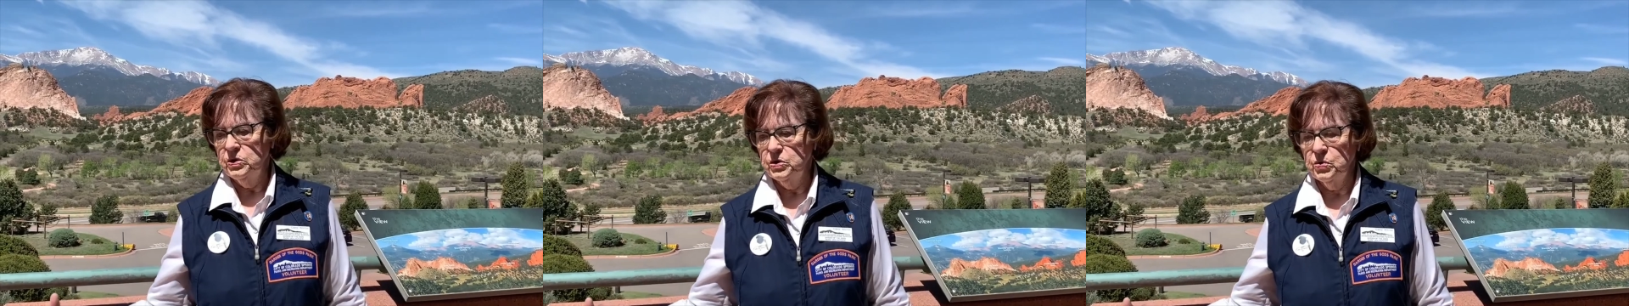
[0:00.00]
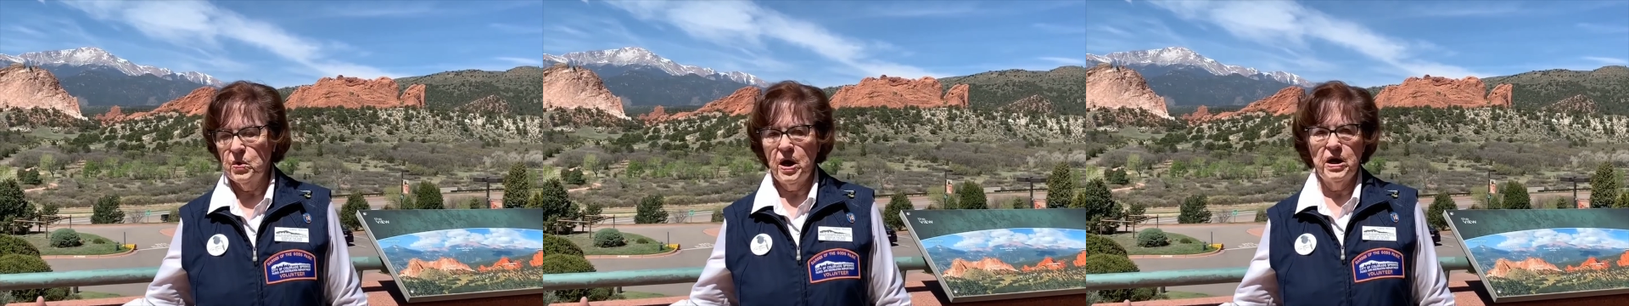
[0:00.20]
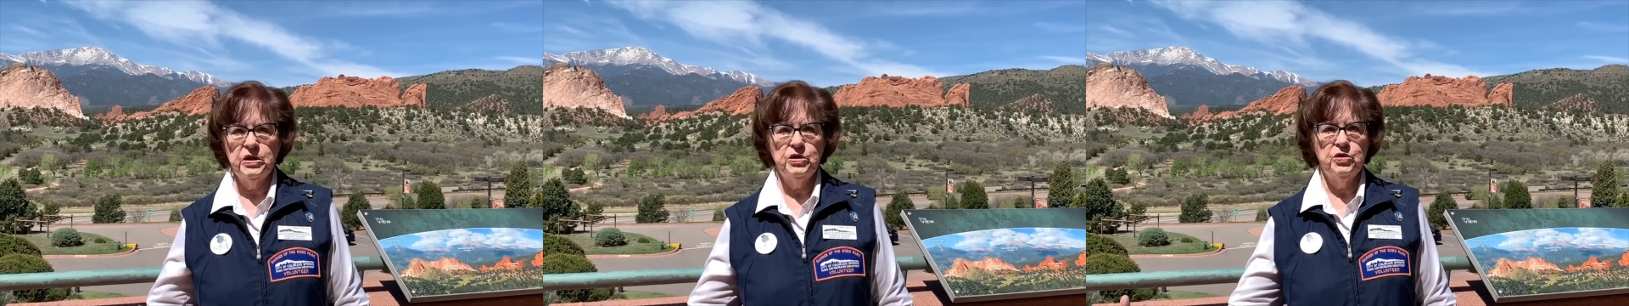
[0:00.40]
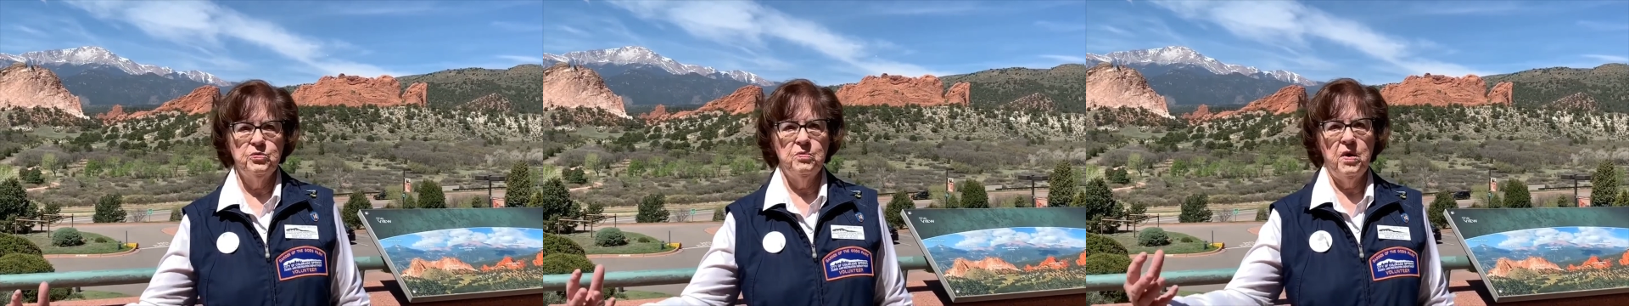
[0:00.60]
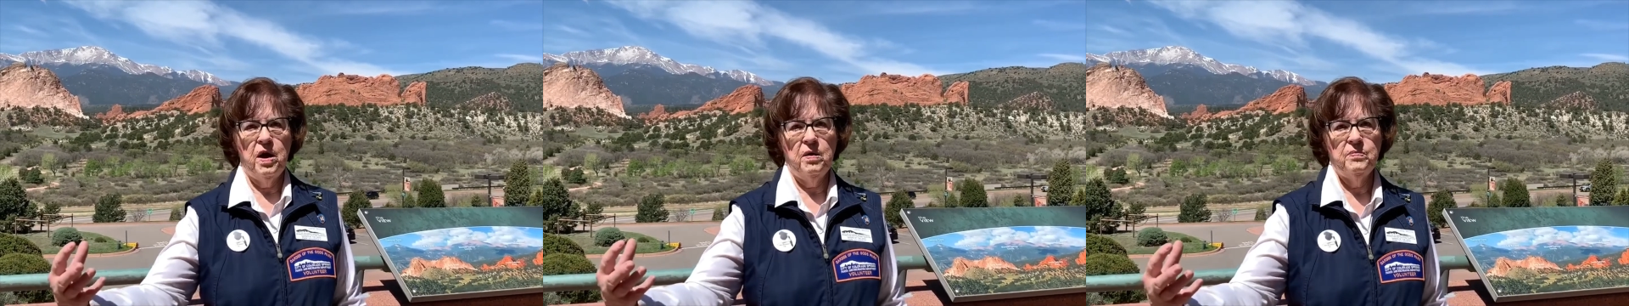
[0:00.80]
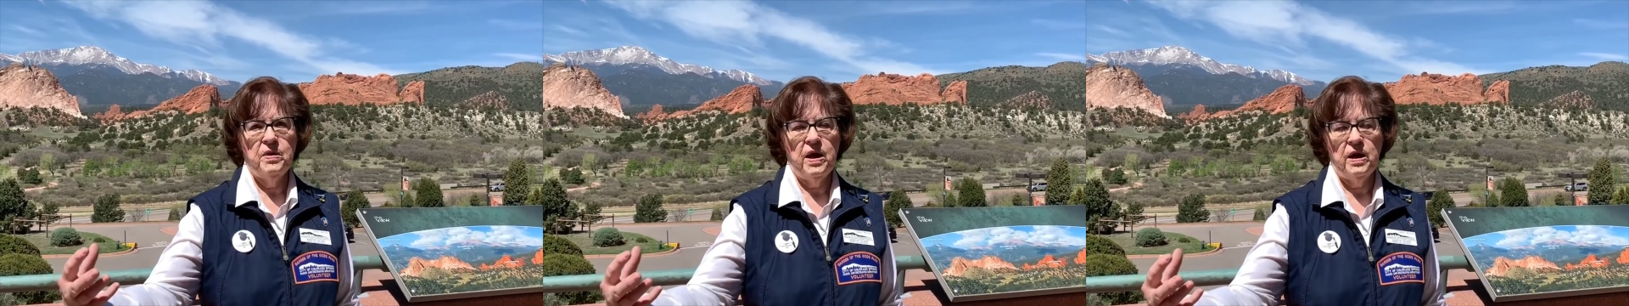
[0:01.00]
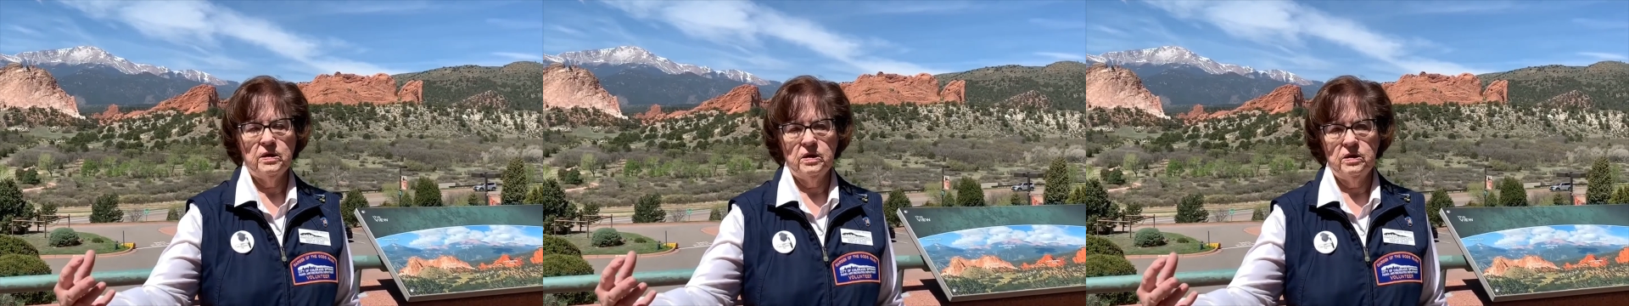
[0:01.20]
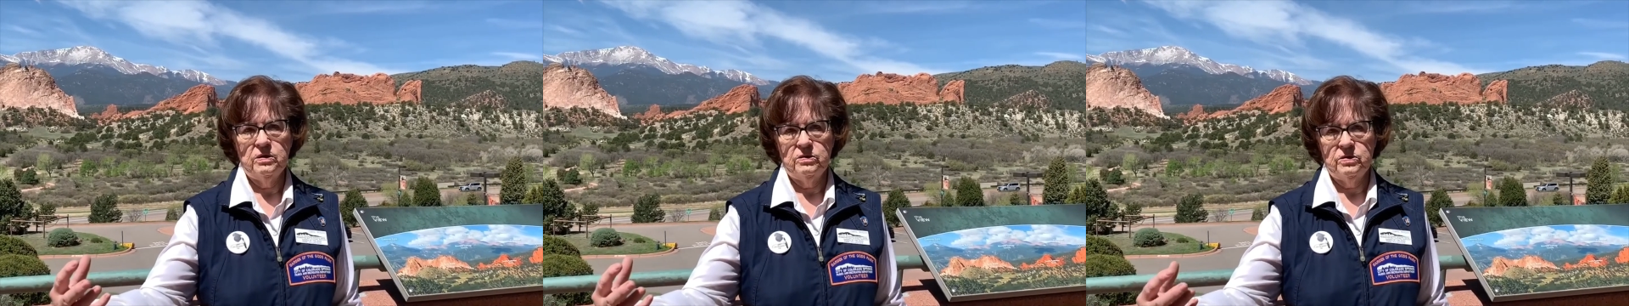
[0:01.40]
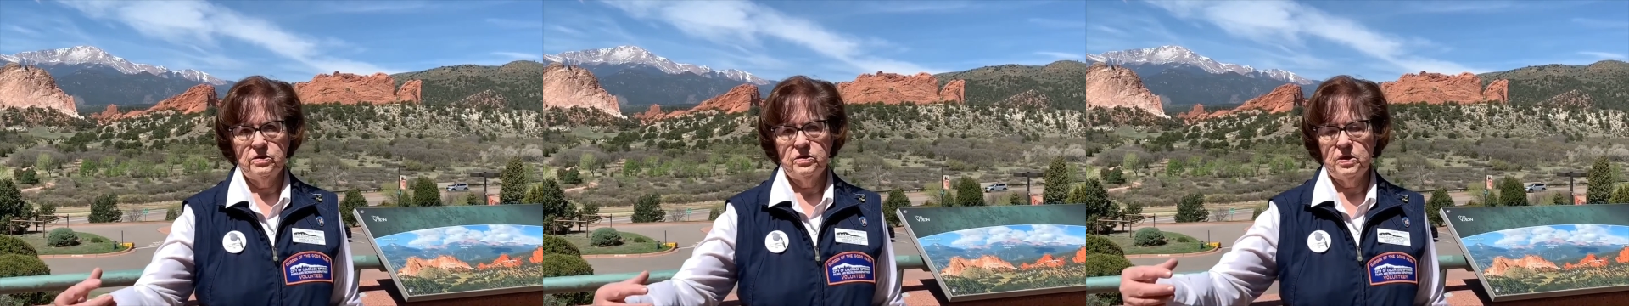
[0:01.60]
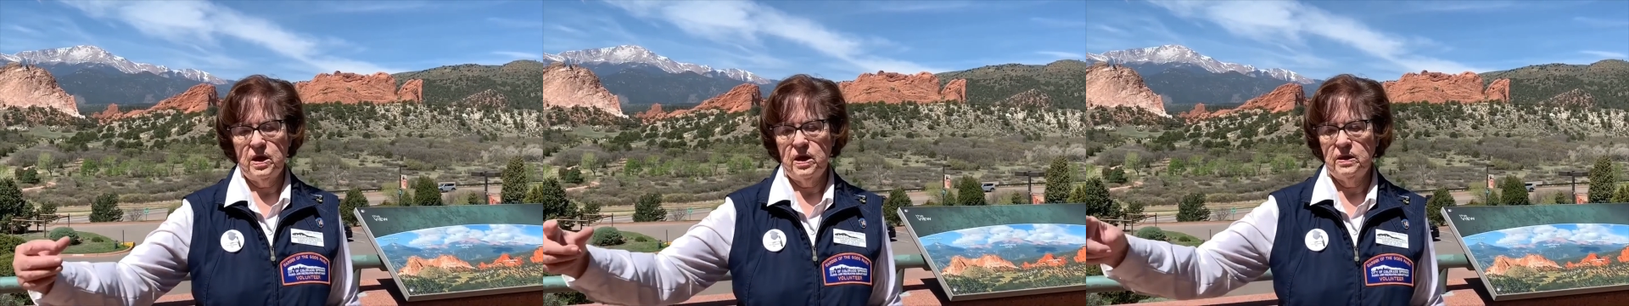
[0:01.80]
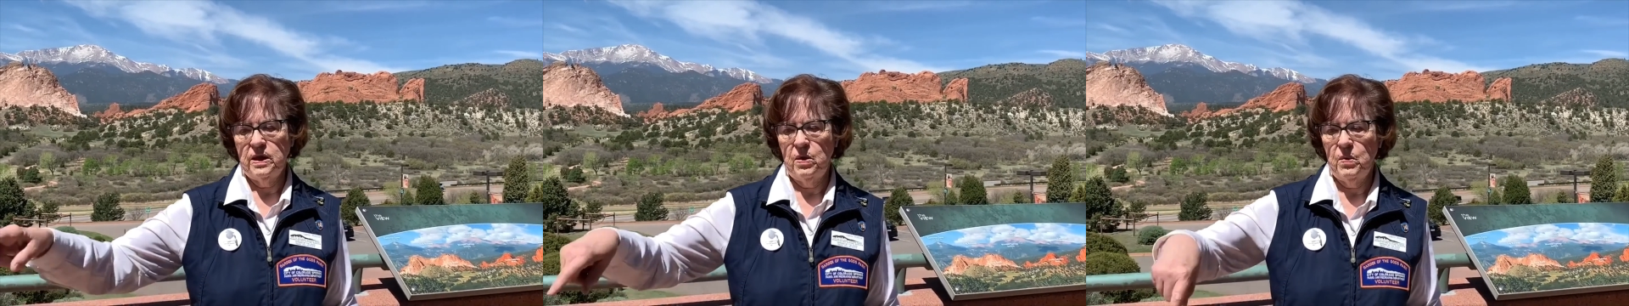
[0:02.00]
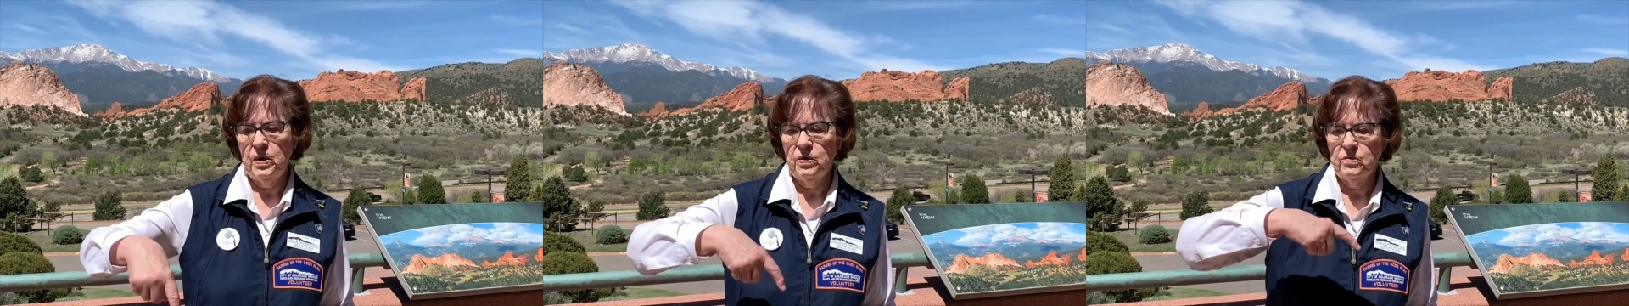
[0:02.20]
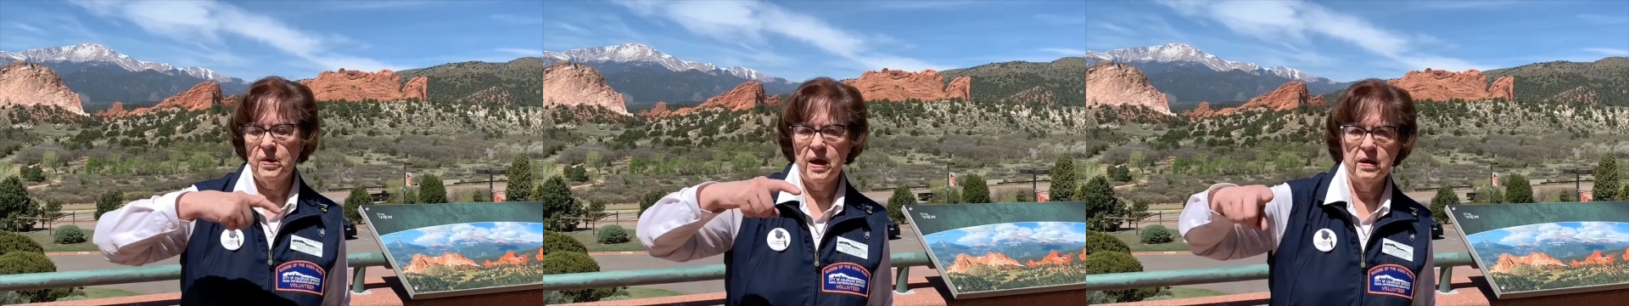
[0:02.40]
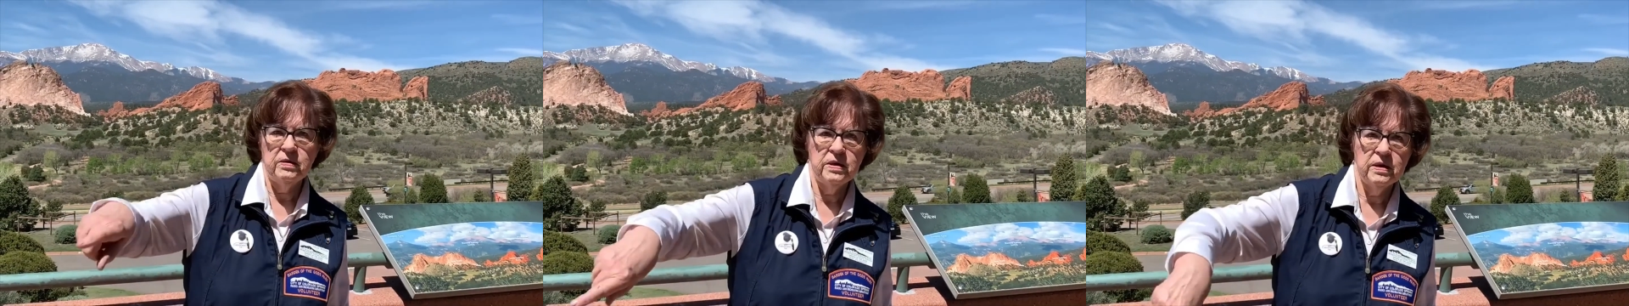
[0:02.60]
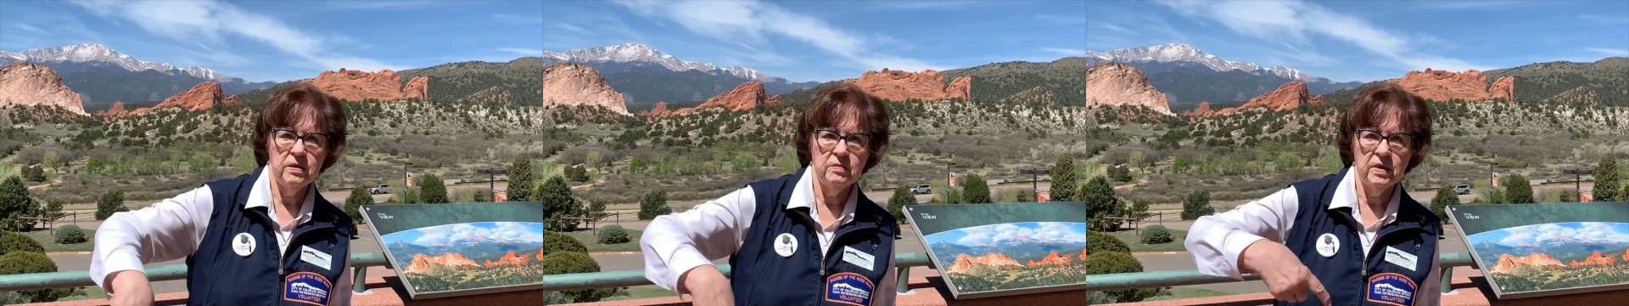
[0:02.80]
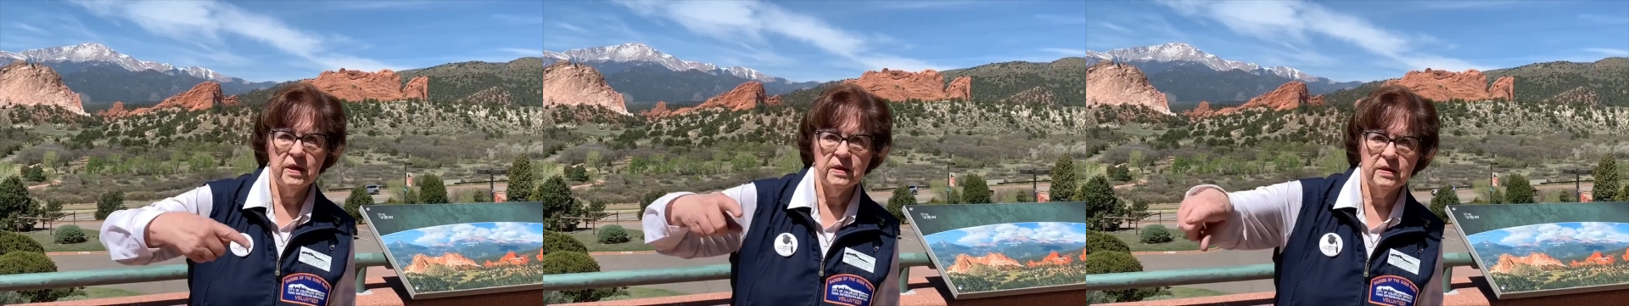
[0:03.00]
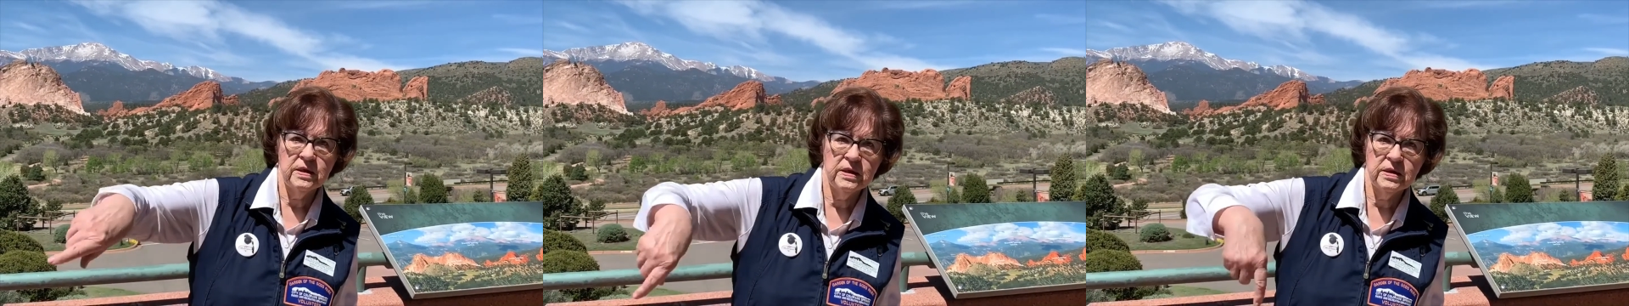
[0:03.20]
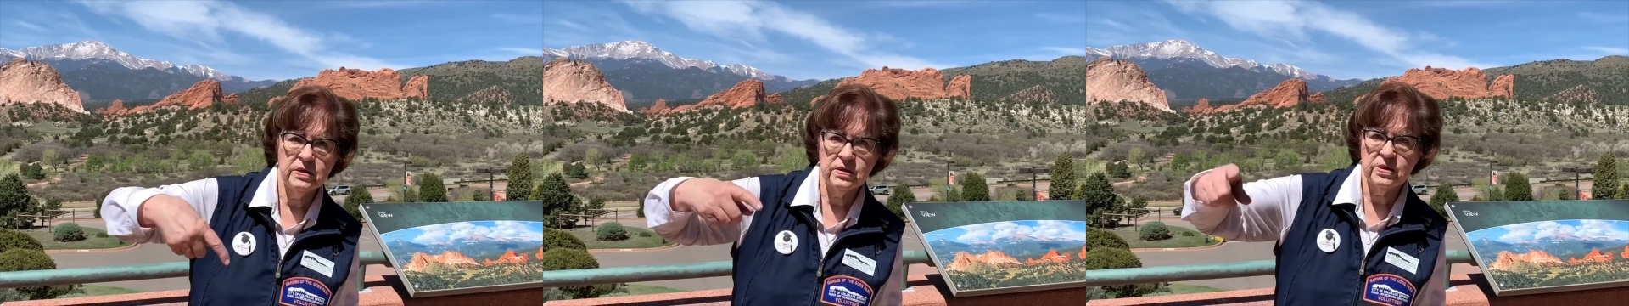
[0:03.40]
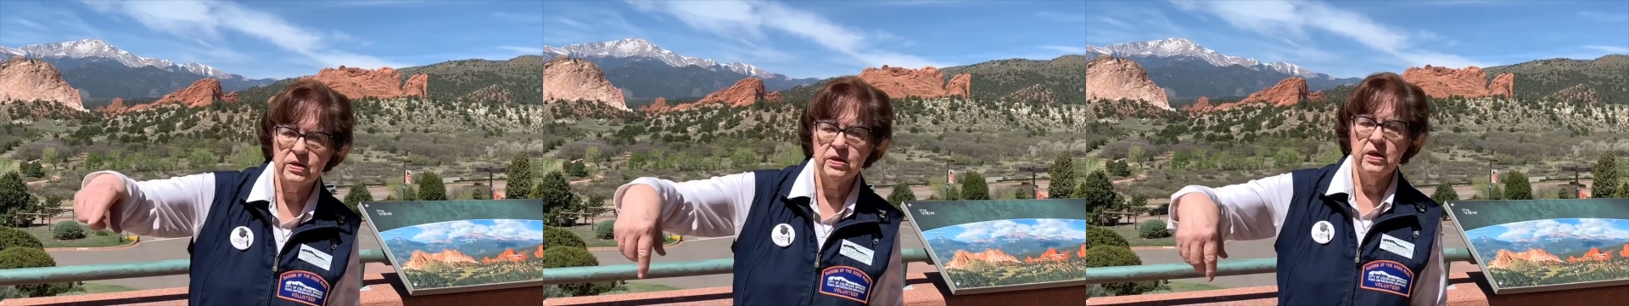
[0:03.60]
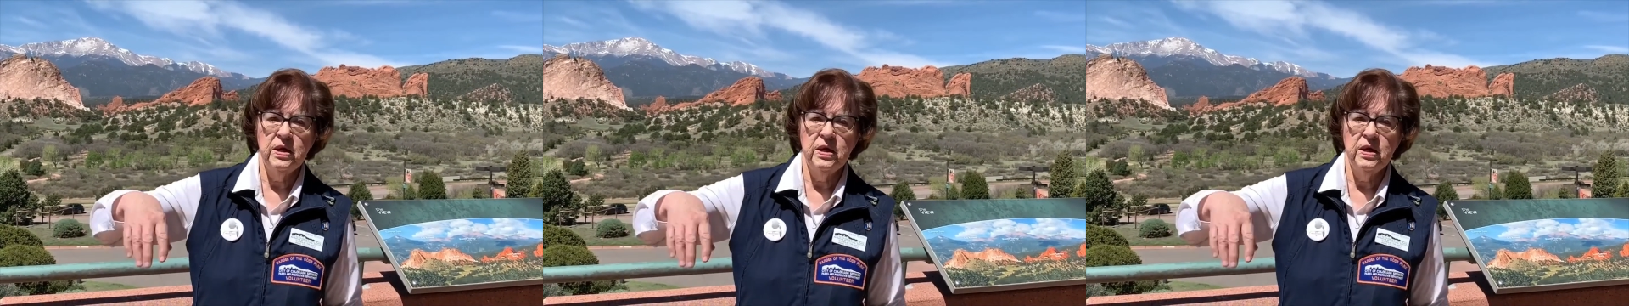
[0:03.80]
tried to mob that goose, and they went around him like this,